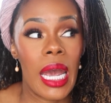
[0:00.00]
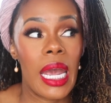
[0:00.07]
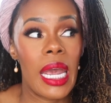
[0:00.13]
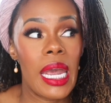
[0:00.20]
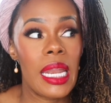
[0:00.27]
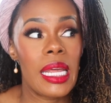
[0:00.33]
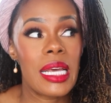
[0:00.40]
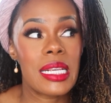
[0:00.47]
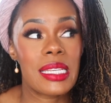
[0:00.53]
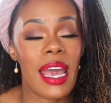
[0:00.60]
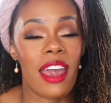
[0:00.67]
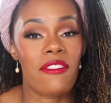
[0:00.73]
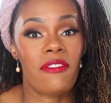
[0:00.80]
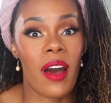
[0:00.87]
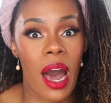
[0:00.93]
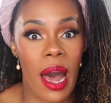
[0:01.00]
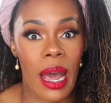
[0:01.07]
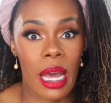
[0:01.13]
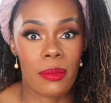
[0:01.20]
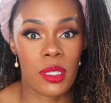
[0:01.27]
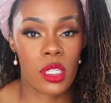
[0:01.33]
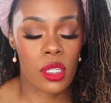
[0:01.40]
It is a
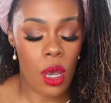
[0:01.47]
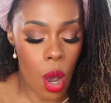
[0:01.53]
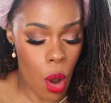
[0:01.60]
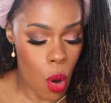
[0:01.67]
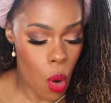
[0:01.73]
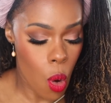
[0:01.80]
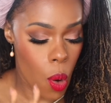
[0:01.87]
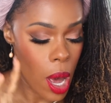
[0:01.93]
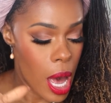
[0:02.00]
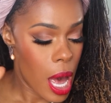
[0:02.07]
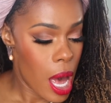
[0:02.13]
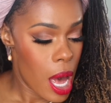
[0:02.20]
vibe. So